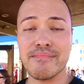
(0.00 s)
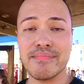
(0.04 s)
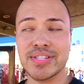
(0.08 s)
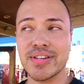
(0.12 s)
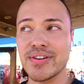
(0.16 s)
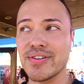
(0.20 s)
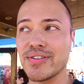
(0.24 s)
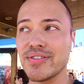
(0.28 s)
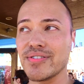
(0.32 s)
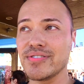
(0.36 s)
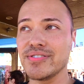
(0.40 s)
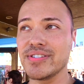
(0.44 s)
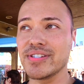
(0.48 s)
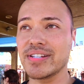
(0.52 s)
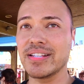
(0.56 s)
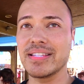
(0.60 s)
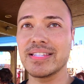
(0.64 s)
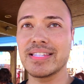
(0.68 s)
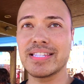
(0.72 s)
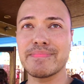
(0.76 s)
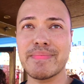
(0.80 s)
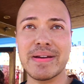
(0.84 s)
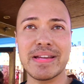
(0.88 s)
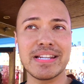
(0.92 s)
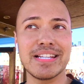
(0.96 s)
So you can
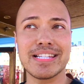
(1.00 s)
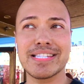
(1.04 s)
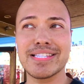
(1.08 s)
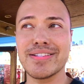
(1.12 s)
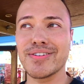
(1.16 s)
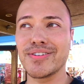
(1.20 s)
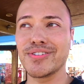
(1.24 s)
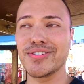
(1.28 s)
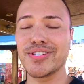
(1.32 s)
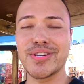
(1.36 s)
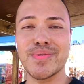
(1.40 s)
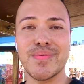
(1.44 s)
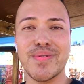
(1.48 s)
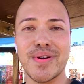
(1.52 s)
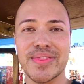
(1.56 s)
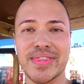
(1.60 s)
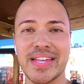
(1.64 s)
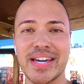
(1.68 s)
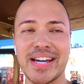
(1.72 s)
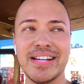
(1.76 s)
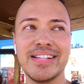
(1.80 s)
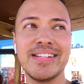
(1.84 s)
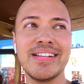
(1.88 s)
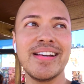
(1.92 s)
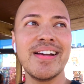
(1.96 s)
spend as long as you want
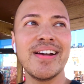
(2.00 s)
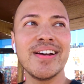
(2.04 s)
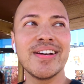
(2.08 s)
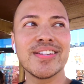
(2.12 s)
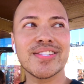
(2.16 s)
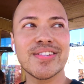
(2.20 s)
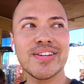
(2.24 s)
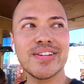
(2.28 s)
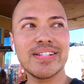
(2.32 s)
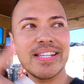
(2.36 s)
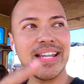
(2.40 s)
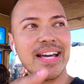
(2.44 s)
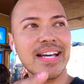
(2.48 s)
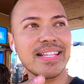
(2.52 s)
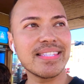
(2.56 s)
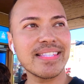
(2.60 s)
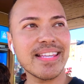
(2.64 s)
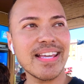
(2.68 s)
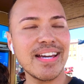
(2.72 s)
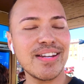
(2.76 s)
there. So let's